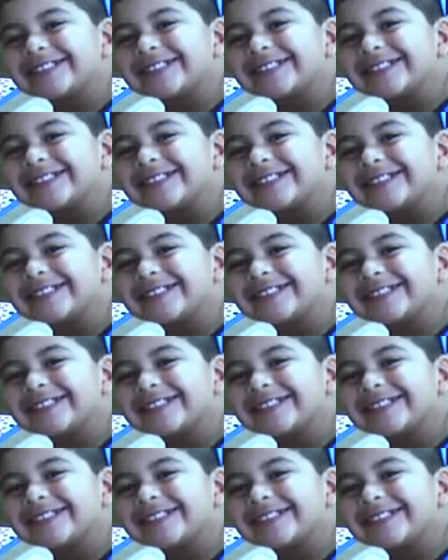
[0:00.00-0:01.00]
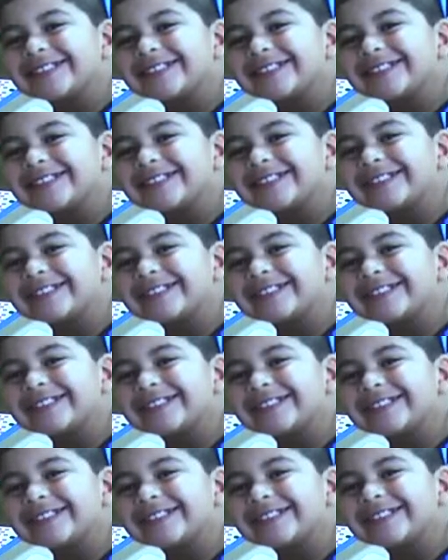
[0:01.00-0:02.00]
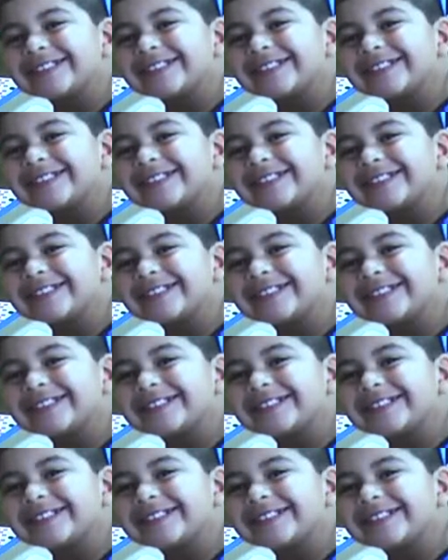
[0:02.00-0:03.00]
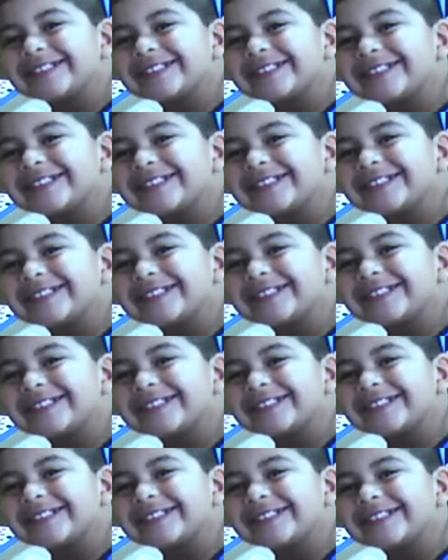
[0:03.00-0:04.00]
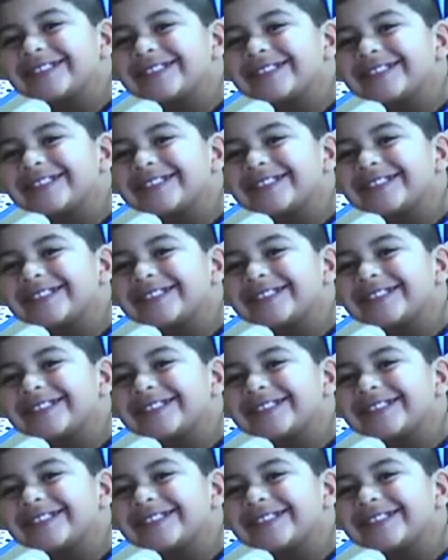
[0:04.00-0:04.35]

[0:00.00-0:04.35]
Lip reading: No words are spoken by the person on screen.